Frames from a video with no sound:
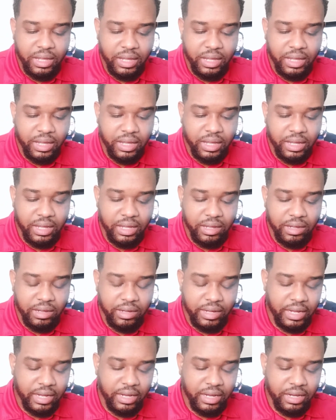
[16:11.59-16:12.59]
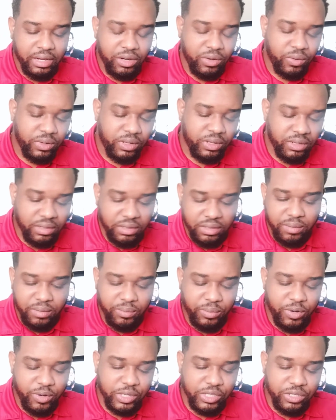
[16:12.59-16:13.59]
It
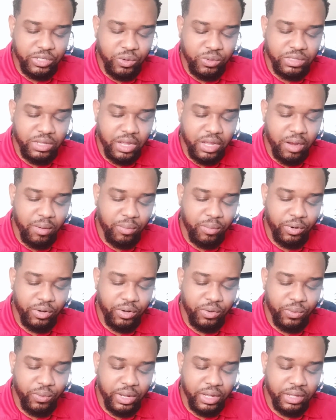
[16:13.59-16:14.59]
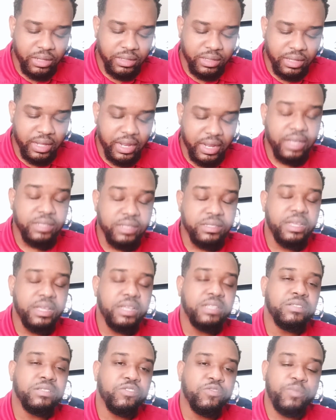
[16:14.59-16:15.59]
pretty much goes down pretty well. It has a
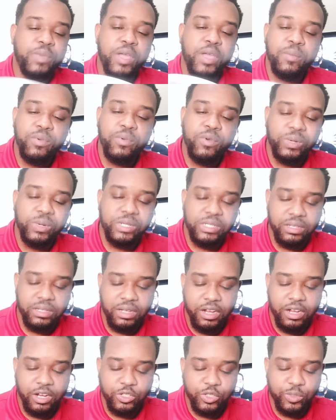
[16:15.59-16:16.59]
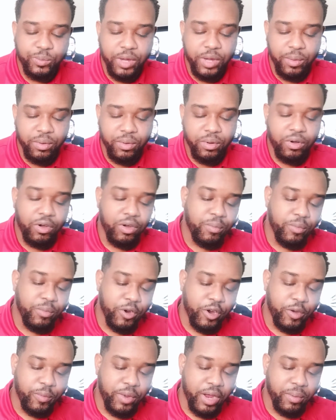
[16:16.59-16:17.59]
hint of pepper, which is a country pepper or
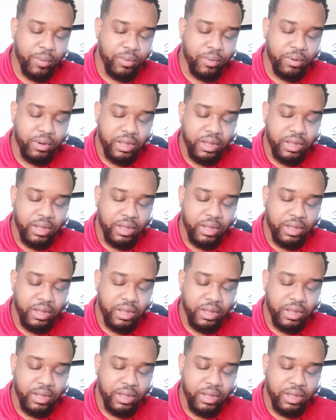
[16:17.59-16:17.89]
berry pepper.